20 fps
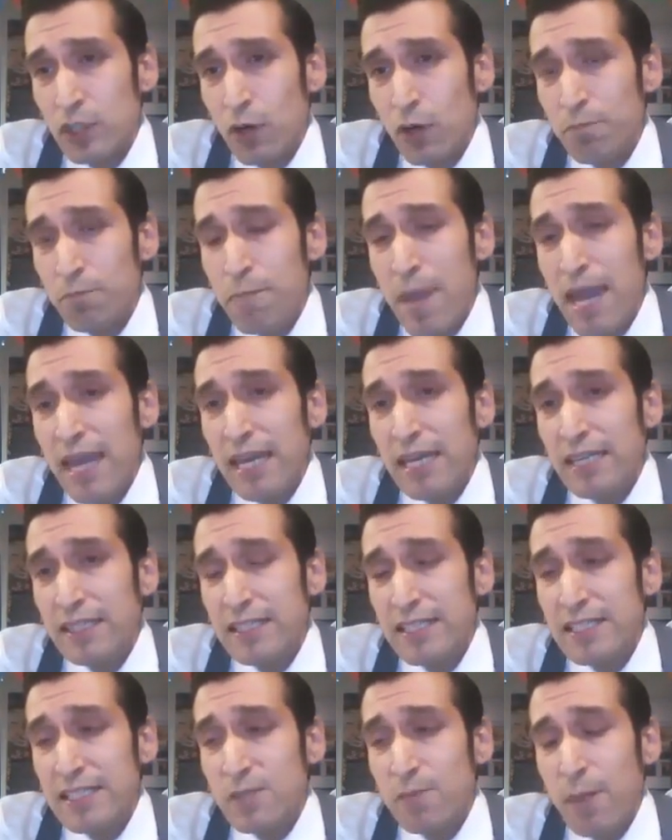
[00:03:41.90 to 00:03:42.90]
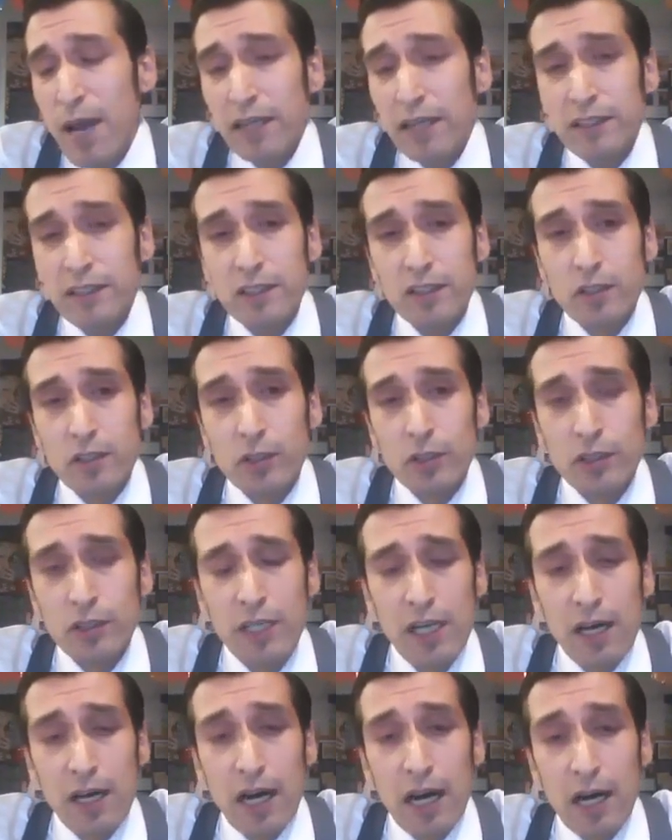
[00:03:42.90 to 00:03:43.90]
made this spectacle
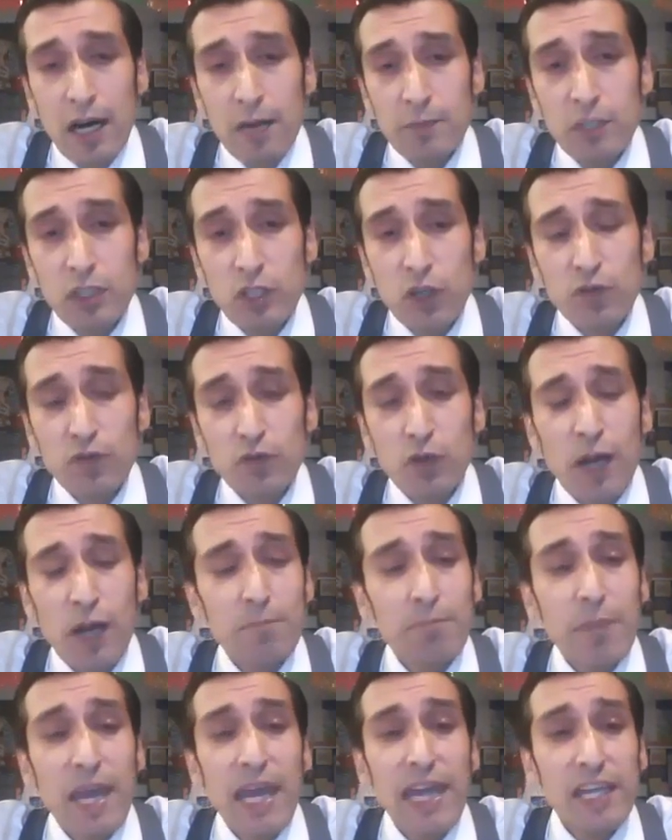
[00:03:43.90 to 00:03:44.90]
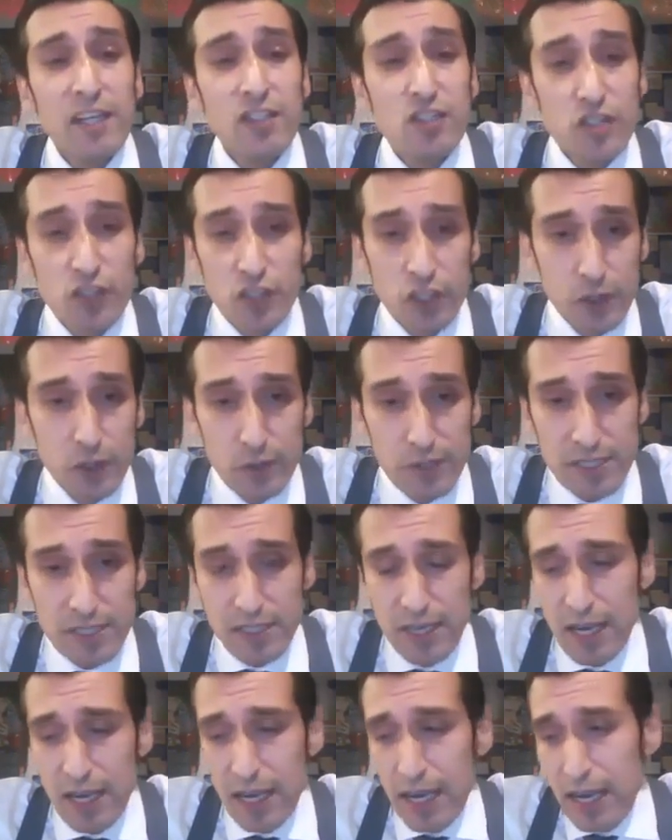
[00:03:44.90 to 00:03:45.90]
front page news.
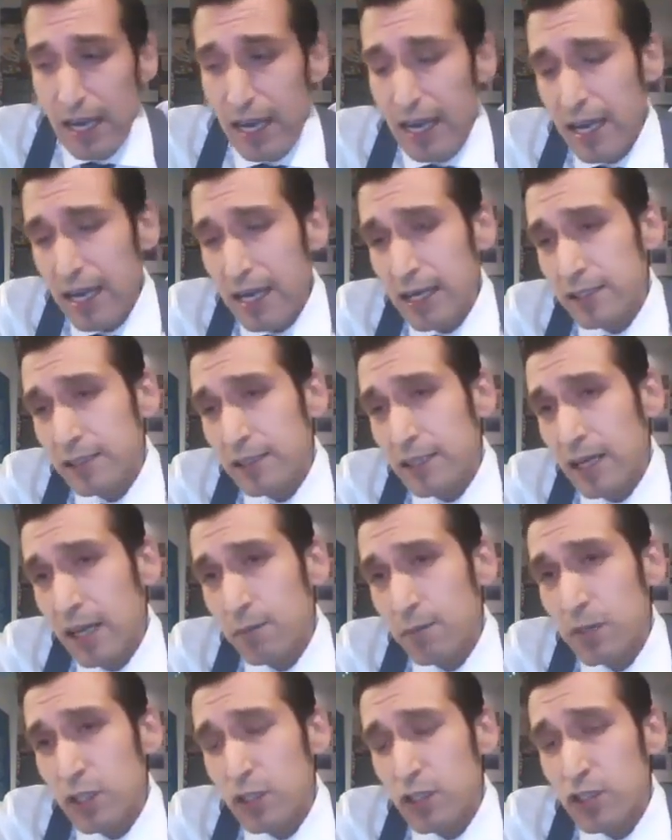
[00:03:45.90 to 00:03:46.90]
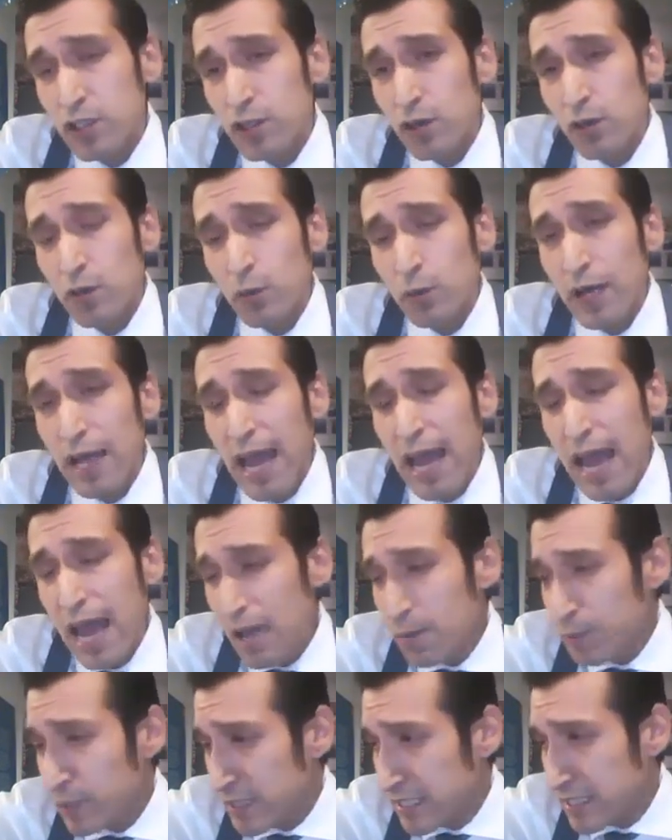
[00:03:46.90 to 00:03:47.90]
And so what
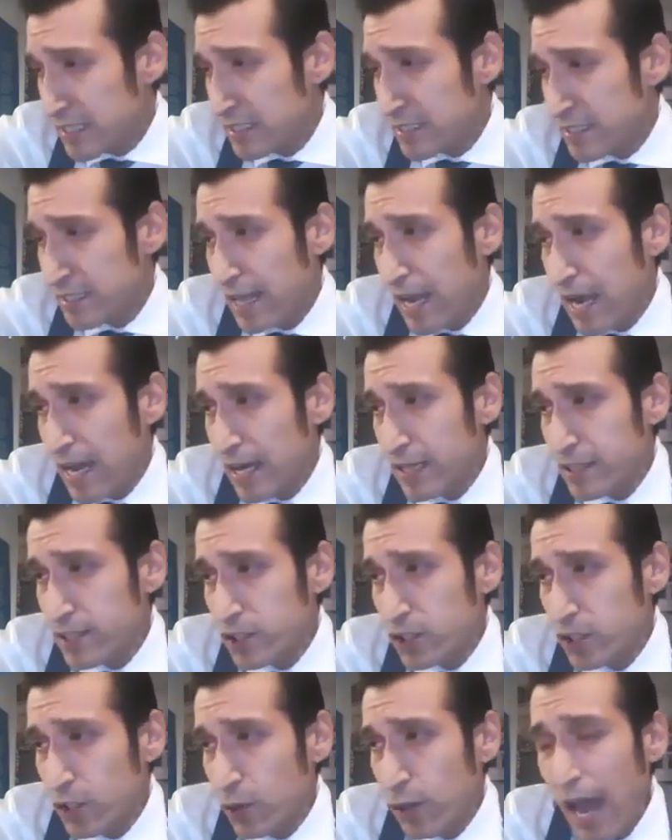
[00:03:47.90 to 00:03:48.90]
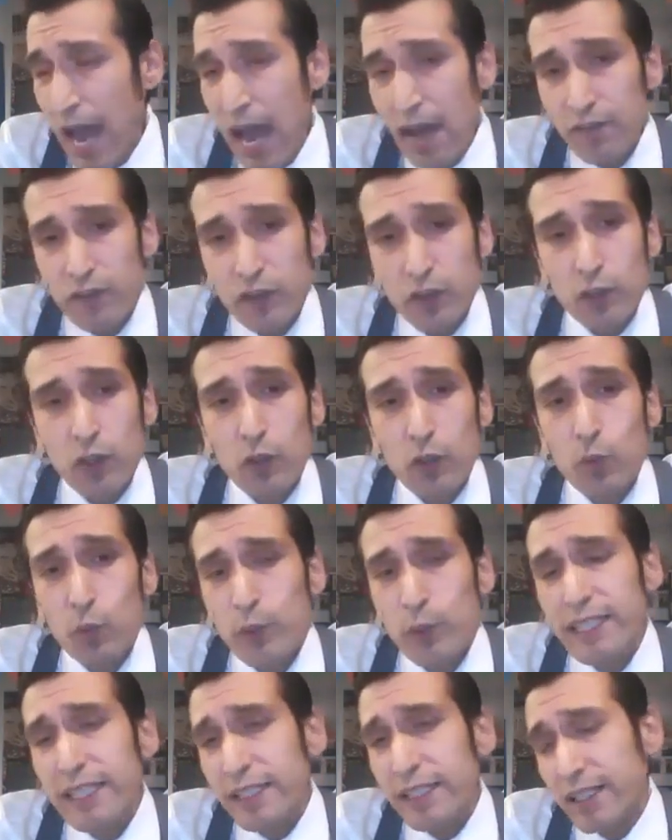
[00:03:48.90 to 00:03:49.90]
happens is that after a
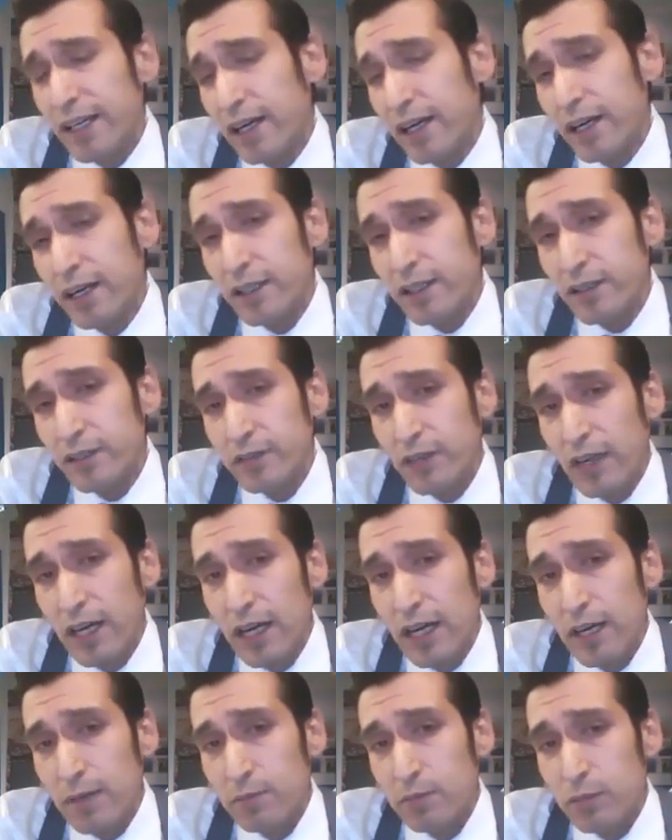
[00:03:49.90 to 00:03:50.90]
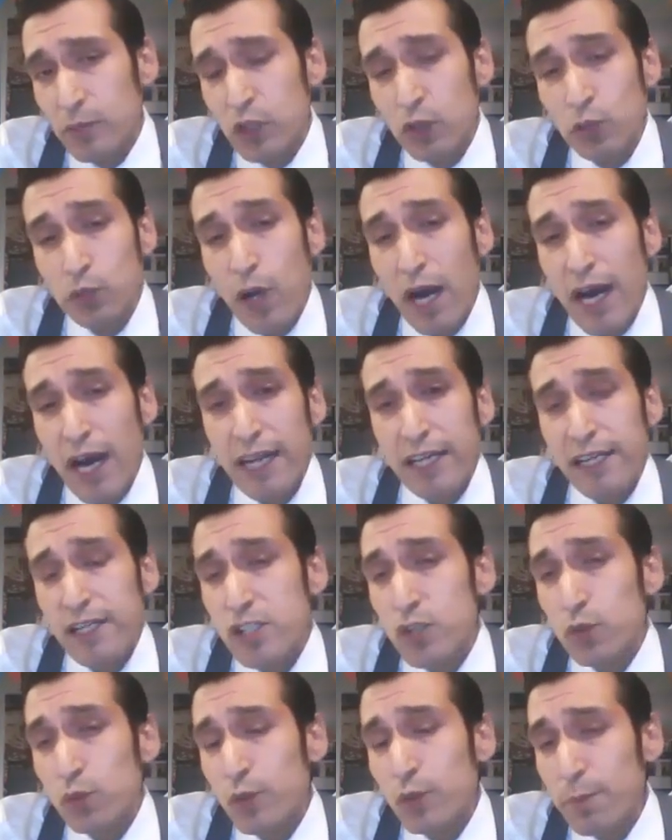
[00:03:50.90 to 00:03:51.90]
week of
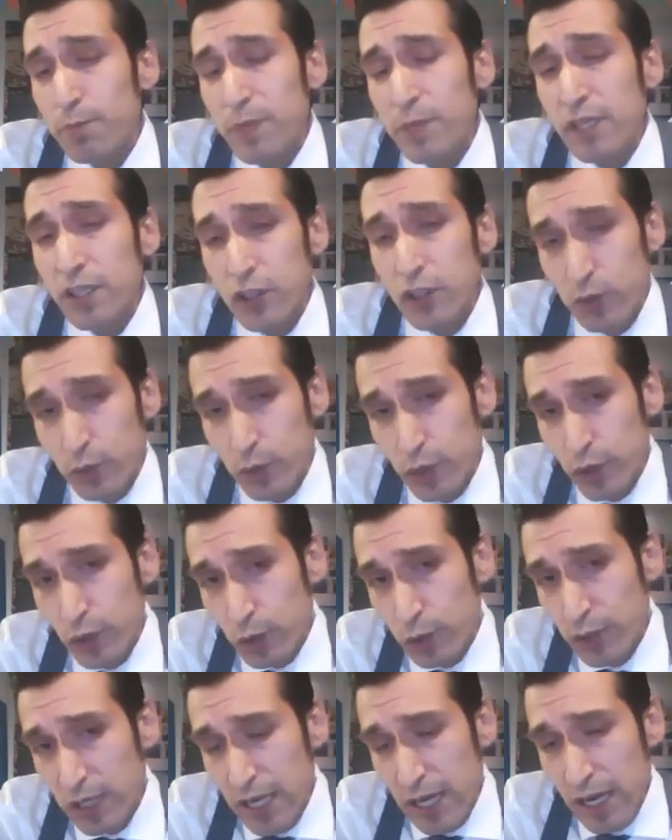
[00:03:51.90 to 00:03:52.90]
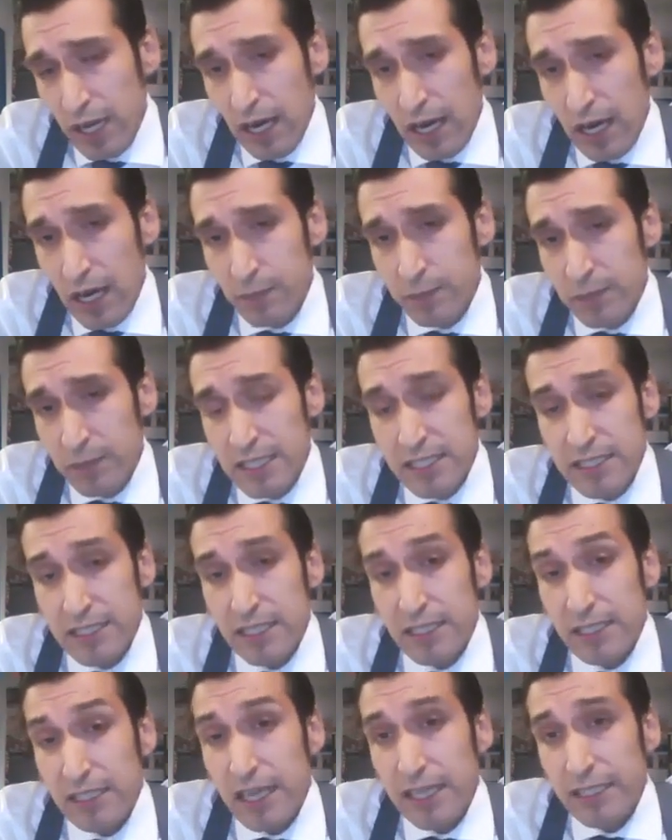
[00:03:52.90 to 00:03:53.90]
riots ripping through the
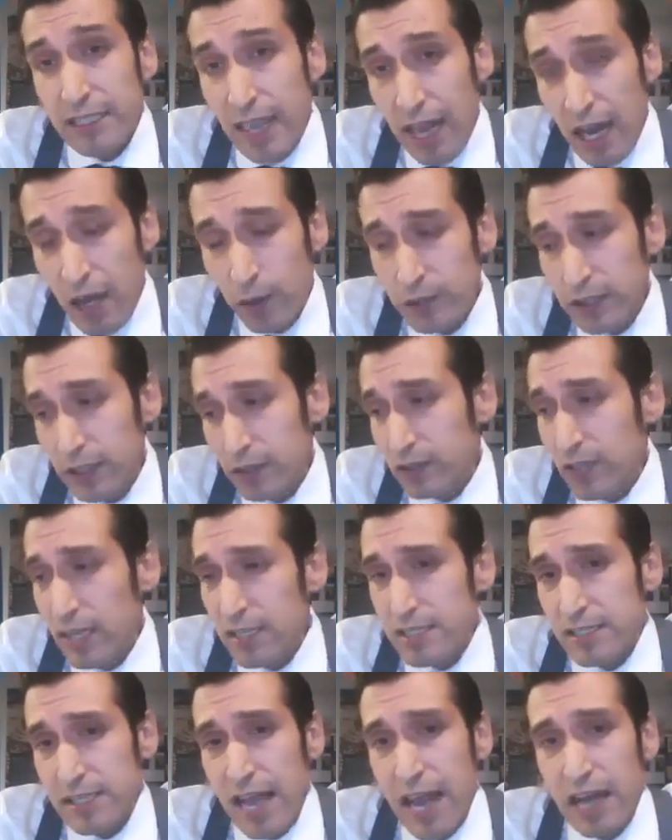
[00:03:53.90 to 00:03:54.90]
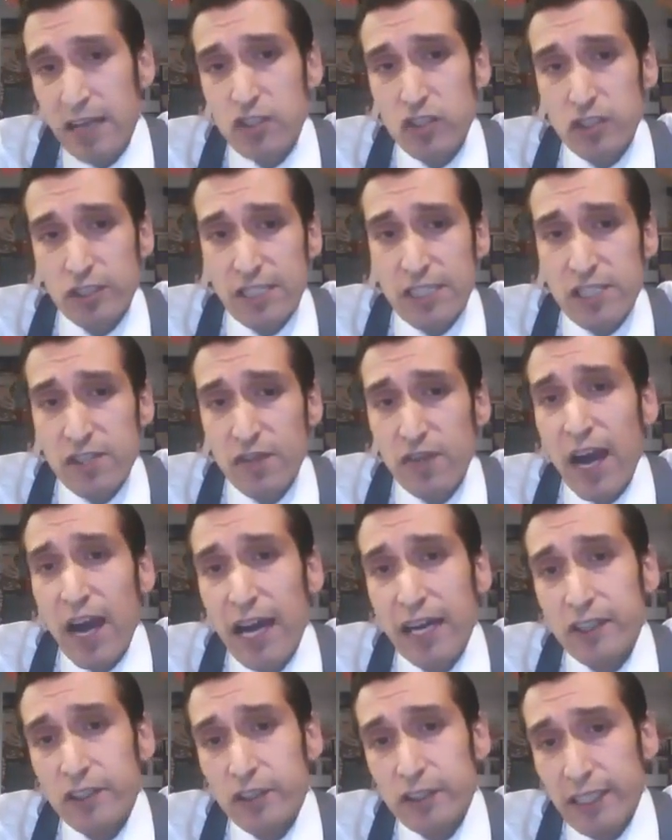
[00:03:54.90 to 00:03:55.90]
city and county of Los Angeles,
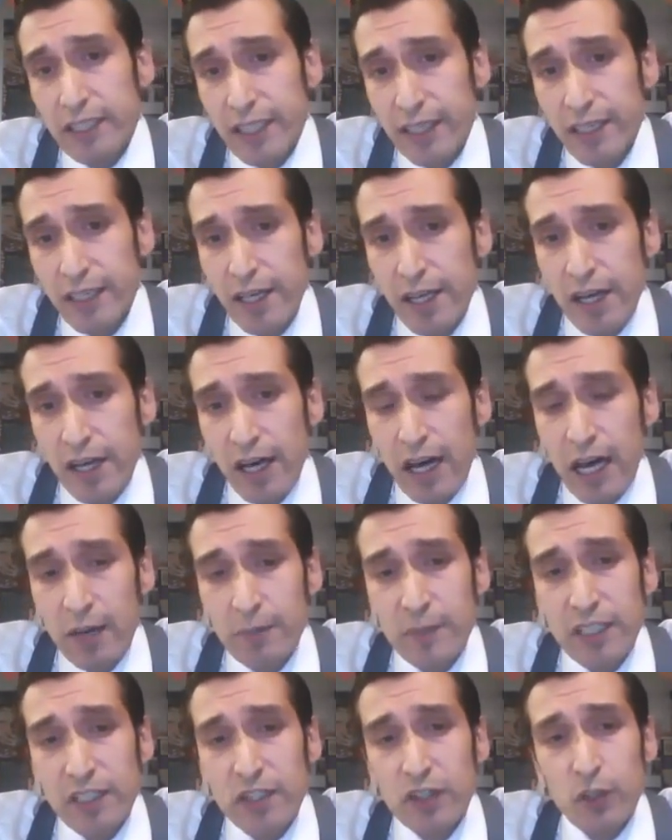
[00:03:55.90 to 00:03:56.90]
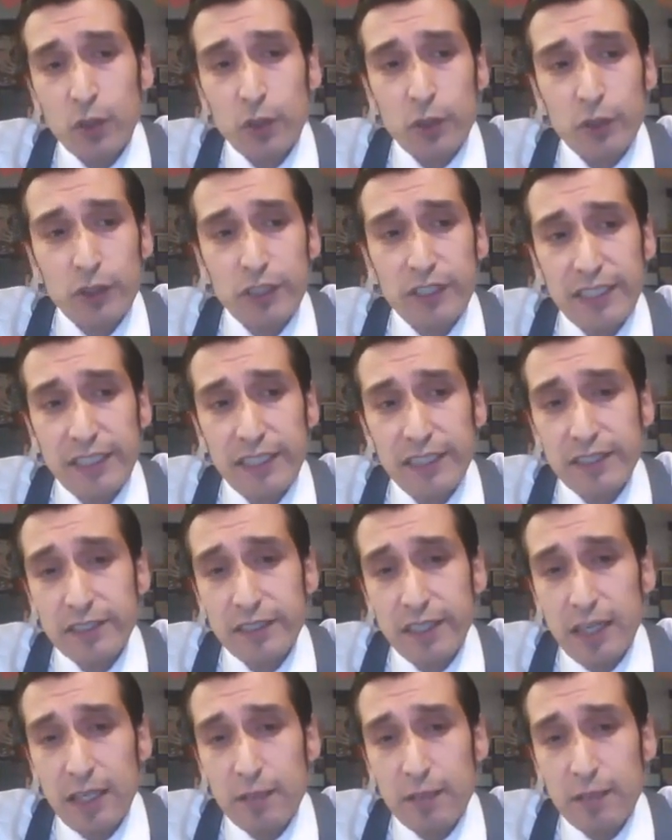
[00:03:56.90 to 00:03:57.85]
finally the authorities